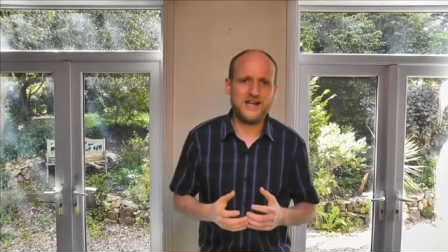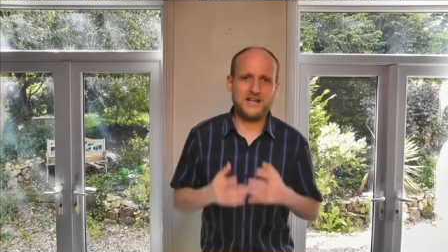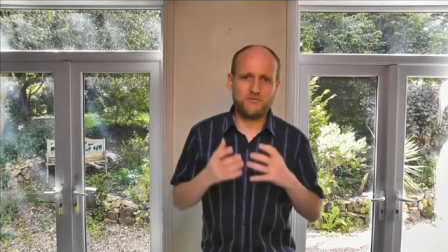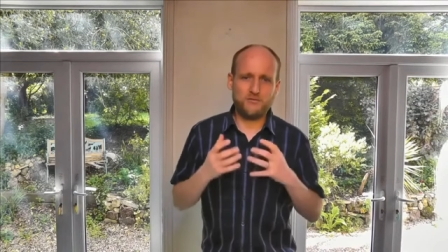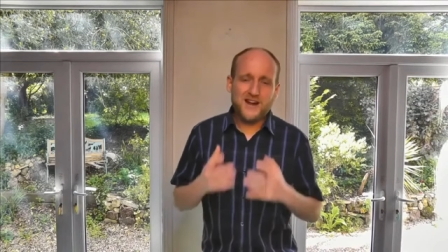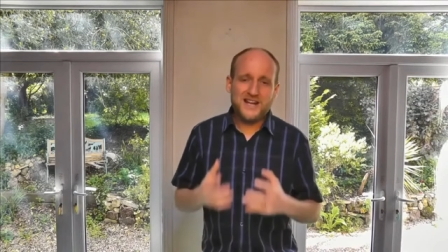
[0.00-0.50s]

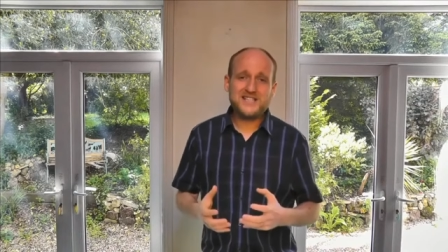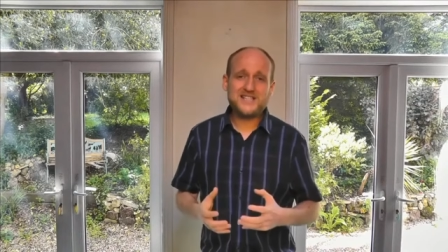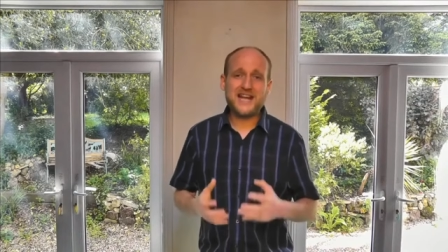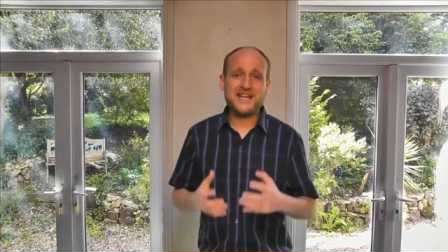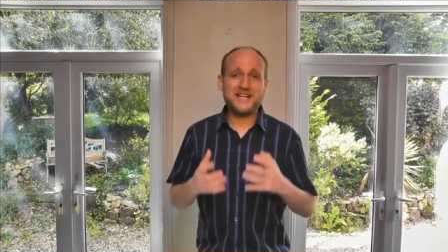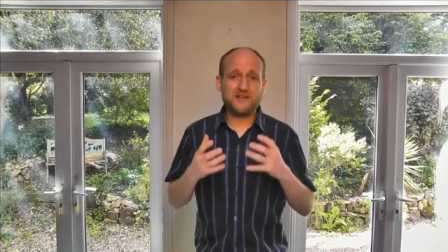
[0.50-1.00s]
in right
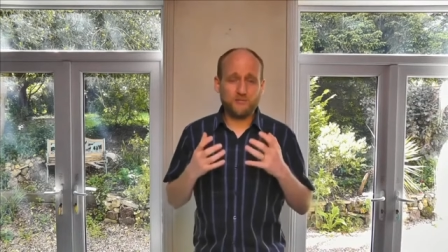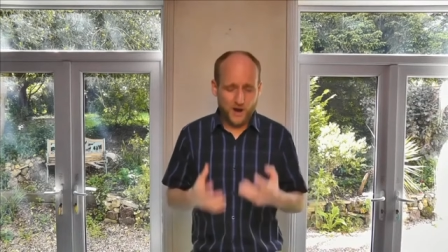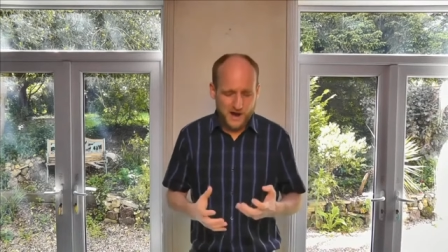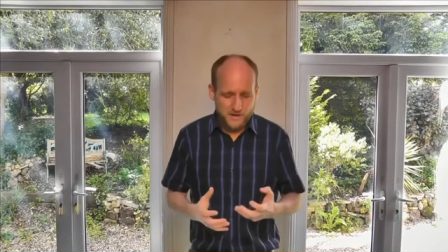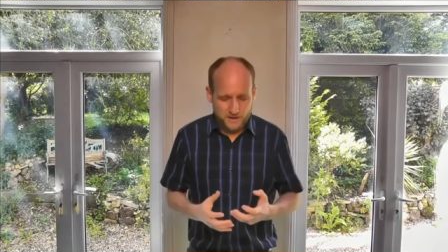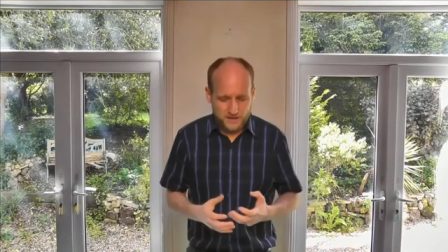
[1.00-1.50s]
standing, in
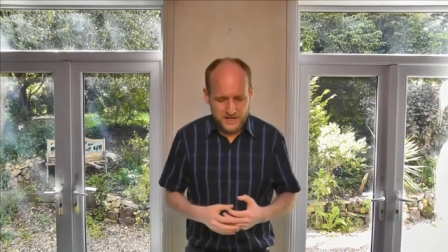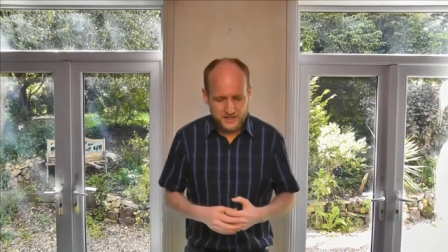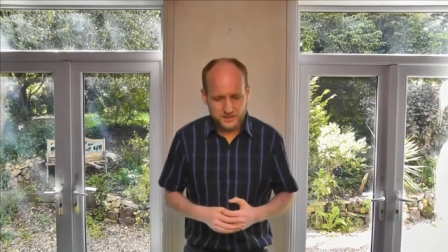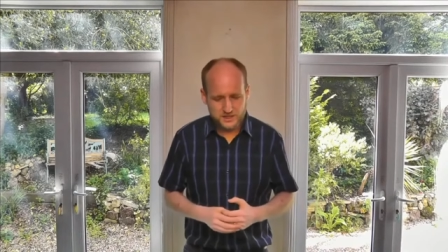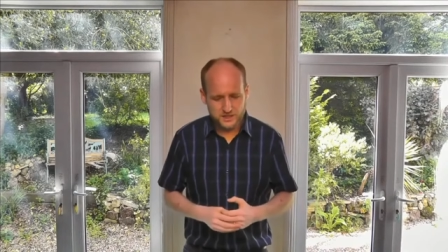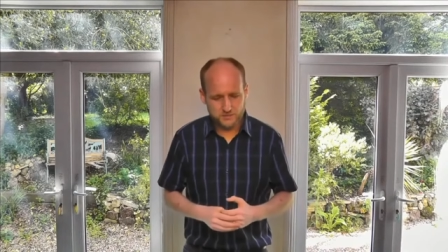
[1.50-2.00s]
right
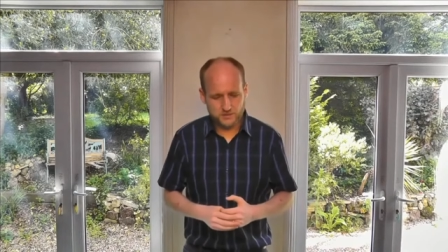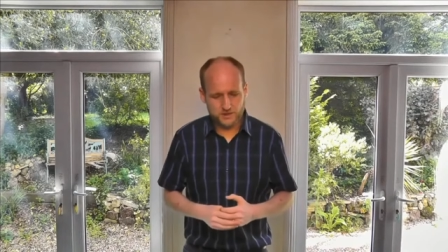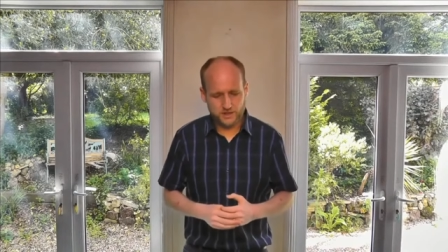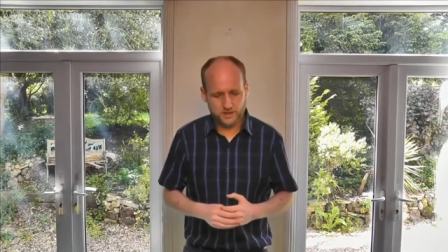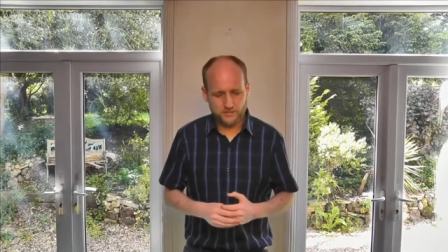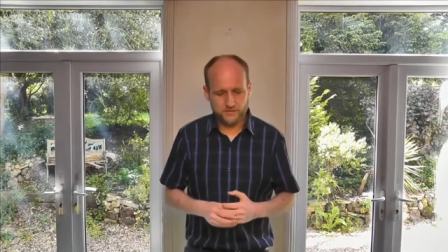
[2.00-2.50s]
relationship
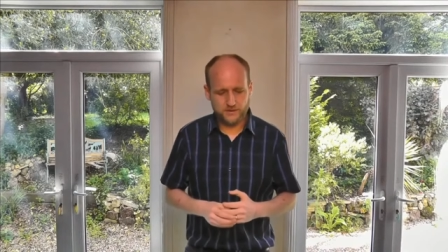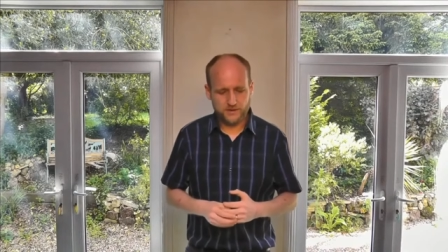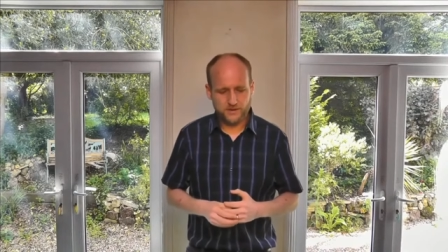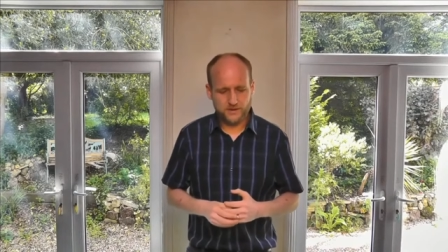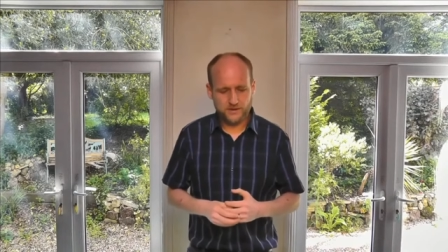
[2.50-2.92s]
with Him.